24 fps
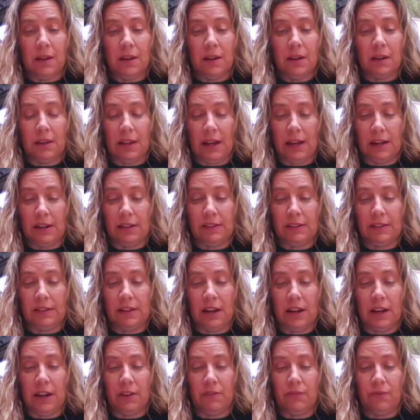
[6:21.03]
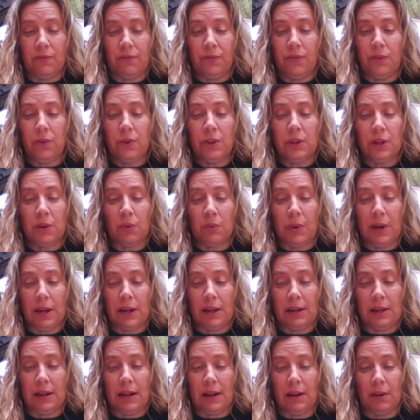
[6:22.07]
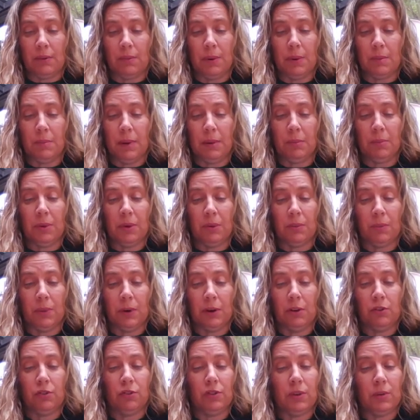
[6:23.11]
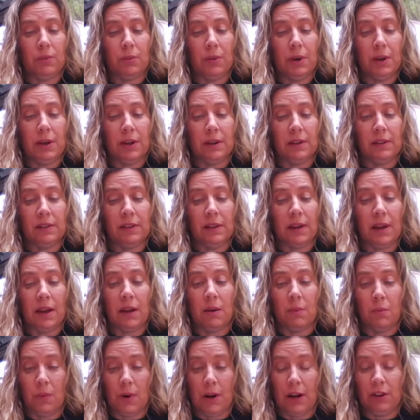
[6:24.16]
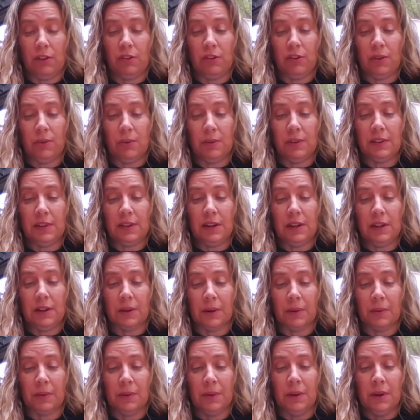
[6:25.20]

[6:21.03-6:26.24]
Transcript: Gladys sighed, fully awake now, remembering where she was and why she was here.